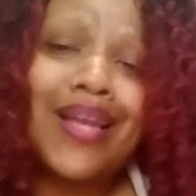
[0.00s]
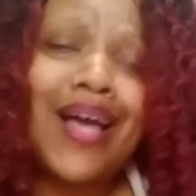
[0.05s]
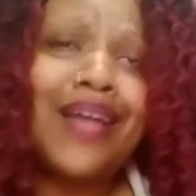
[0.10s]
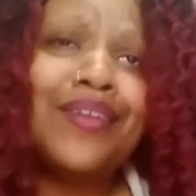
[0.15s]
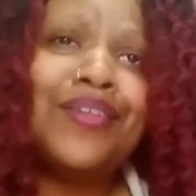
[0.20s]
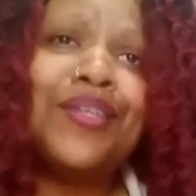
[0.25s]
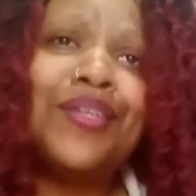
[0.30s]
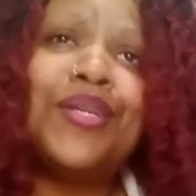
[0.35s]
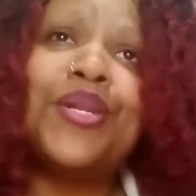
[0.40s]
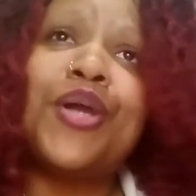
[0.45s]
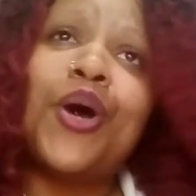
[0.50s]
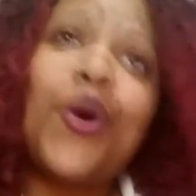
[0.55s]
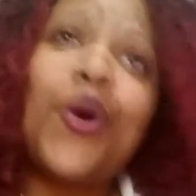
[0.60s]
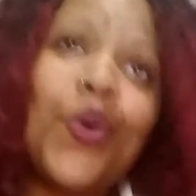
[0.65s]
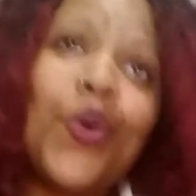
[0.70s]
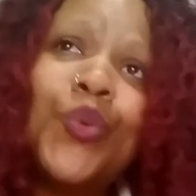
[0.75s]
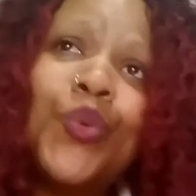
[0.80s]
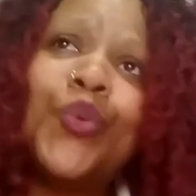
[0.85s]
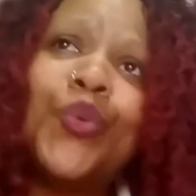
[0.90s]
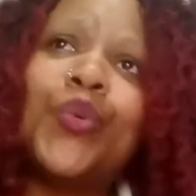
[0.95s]
I
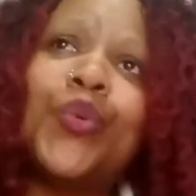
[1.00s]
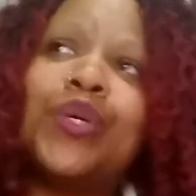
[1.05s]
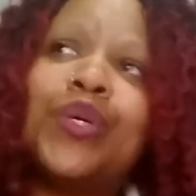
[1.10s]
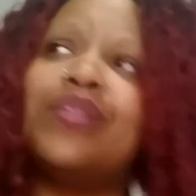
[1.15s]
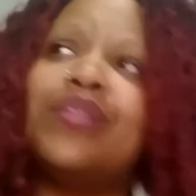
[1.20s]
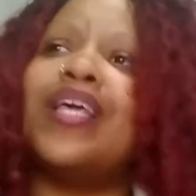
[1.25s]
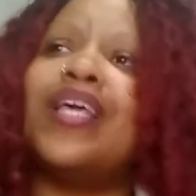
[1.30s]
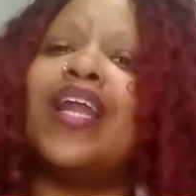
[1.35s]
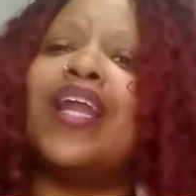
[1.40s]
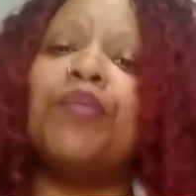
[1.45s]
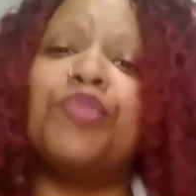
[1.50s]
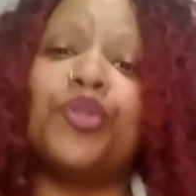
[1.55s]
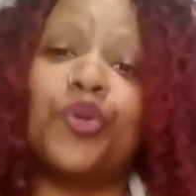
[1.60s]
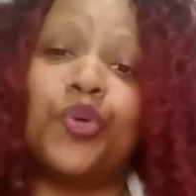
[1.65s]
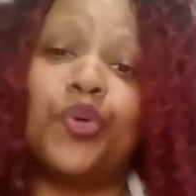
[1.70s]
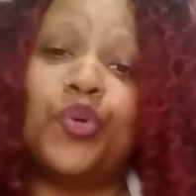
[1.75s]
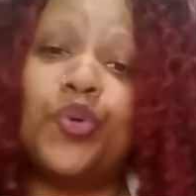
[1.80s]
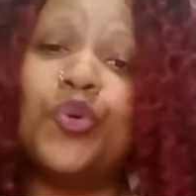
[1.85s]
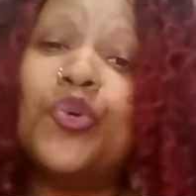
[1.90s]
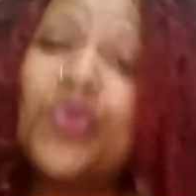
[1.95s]
know that I'm the
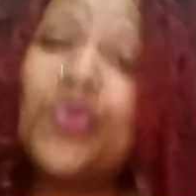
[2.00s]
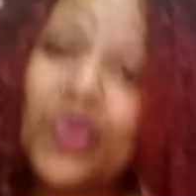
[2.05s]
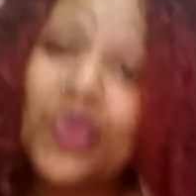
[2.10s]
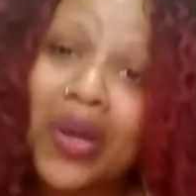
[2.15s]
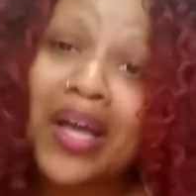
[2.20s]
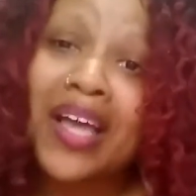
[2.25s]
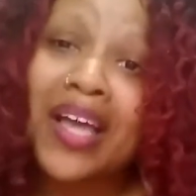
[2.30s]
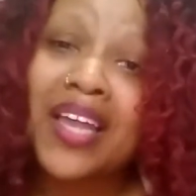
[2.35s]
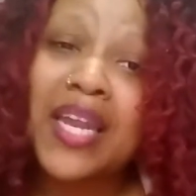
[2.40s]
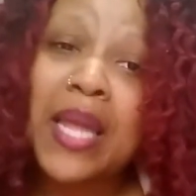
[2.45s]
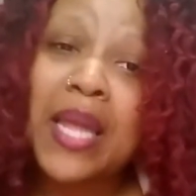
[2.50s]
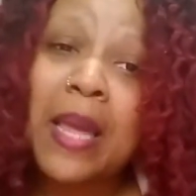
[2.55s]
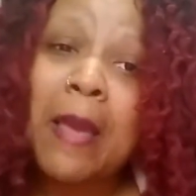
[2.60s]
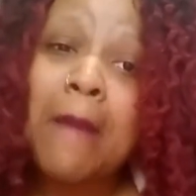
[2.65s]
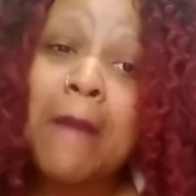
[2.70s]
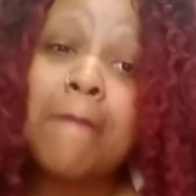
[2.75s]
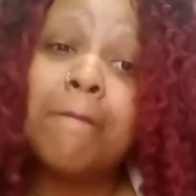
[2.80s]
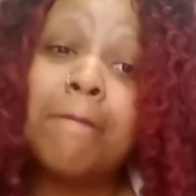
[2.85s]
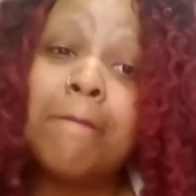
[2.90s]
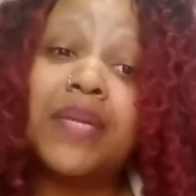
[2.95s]
cool one,
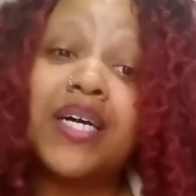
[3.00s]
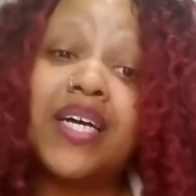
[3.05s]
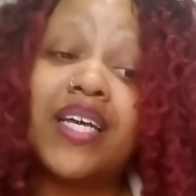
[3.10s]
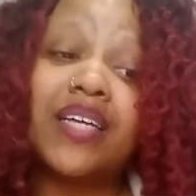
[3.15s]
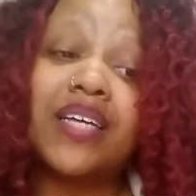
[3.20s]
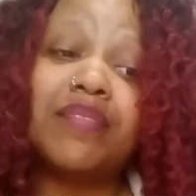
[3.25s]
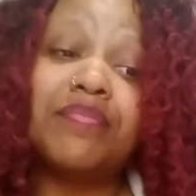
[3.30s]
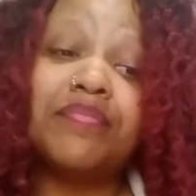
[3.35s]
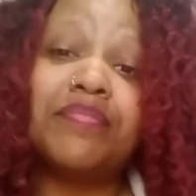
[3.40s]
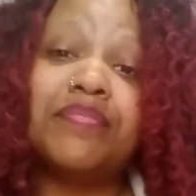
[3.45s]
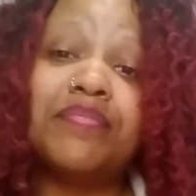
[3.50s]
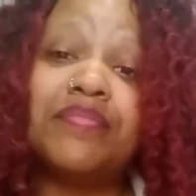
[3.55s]
but